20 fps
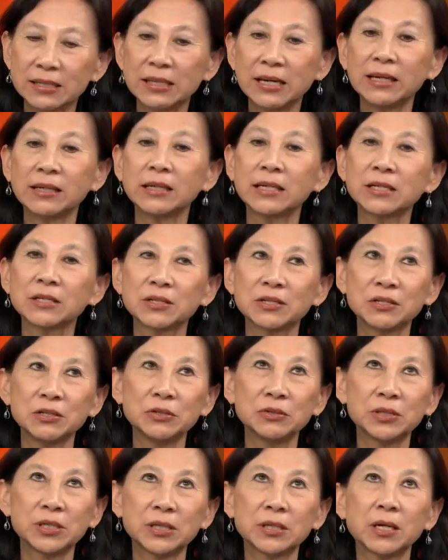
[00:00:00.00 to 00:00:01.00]
that
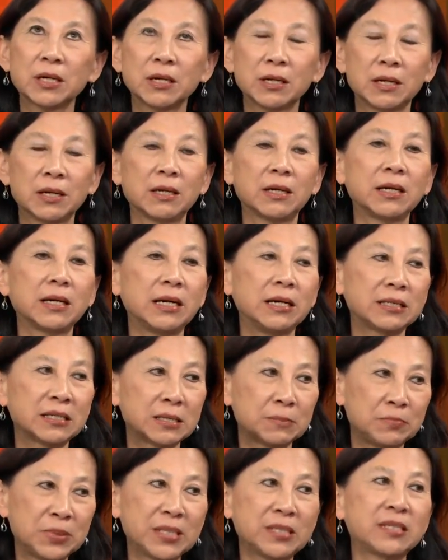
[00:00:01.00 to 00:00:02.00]
excluded a
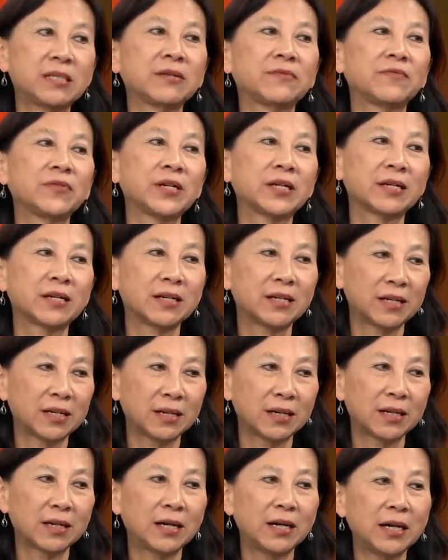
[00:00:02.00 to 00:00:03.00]
specific
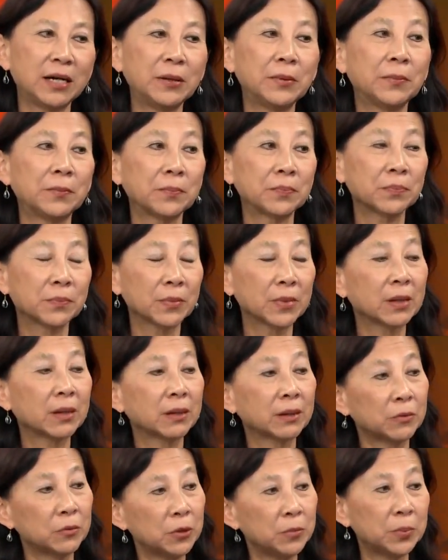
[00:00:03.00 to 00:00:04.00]

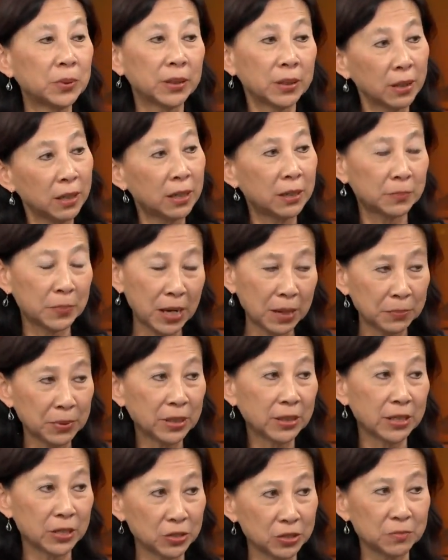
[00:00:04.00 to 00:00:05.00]
group, a
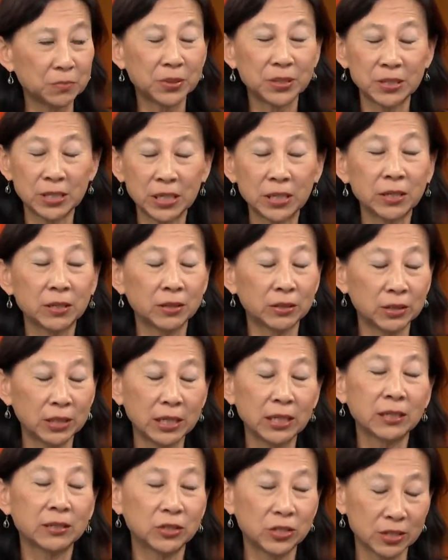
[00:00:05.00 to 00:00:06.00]
population, particularly
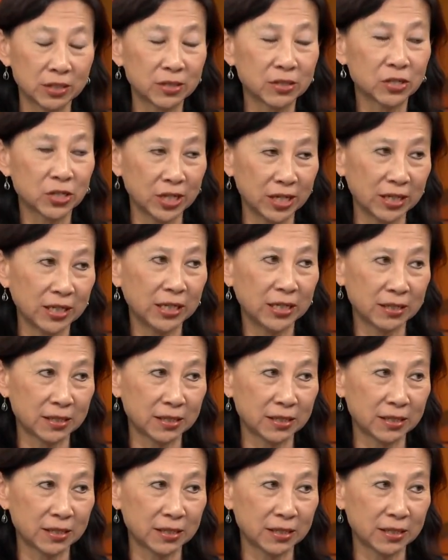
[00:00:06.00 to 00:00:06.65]
mm-hmm. just the Chinese.